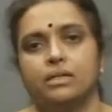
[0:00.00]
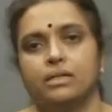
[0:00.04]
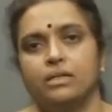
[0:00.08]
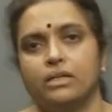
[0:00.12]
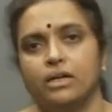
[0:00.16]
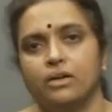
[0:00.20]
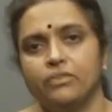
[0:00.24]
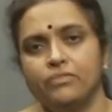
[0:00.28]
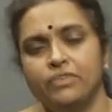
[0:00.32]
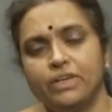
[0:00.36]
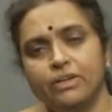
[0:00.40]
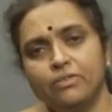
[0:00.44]

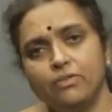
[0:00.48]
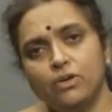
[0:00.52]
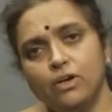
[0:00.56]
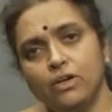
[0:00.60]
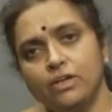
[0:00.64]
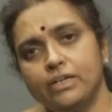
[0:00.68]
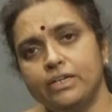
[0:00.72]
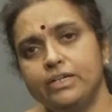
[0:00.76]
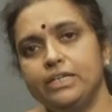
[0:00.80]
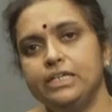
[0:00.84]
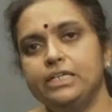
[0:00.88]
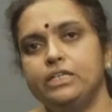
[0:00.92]
Now, we have
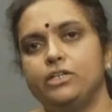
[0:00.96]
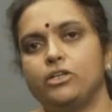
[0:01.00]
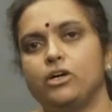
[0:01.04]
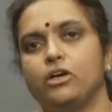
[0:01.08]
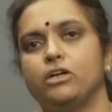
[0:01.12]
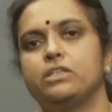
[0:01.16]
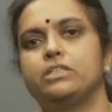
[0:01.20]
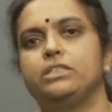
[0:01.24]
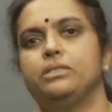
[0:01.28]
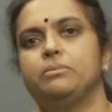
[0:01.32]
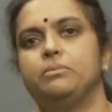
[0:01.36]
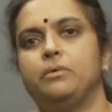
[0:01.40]
already
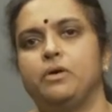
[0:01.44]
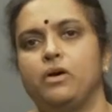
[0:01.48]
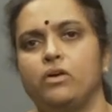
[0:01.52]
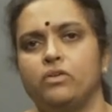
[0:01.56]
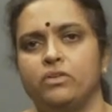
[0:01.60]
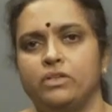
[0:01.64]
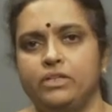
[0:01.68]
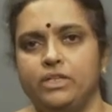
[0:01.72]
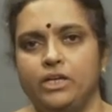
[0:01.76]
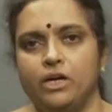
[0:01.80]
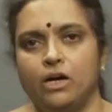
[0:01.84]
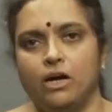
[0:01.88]
talked
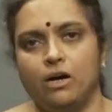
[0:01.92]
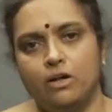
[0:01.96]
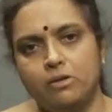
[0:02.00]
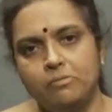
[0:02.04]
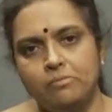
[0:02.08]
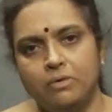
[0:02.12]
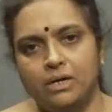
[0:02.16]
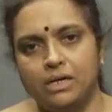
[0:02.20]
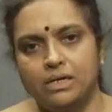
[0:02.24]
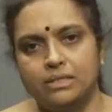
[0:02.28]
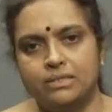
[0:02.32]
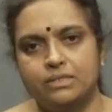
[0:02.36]
about the
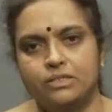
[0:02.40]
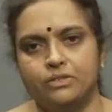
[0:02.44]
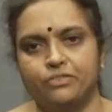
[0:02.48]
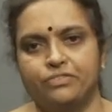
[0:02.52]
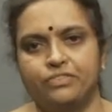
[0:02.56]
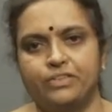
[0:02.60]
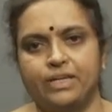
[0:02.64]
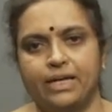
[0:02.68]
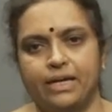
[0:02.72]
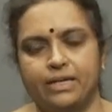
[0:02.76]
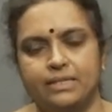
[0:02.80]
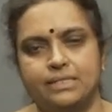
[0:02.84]
hallmarks
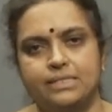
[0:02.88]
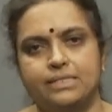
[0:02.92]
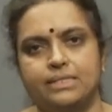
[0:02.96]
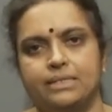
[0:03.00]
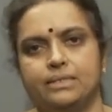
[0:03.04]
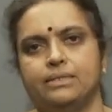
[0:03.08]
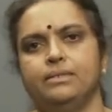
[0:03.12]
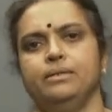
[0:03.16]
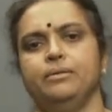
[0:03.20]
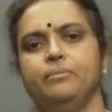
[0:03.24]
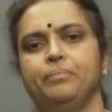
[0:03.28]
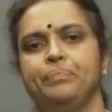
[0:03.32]
of
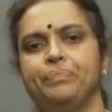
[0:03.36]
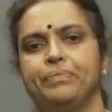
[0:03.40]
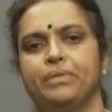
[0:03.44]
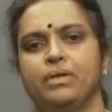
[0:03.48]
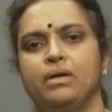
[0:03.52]
cancer,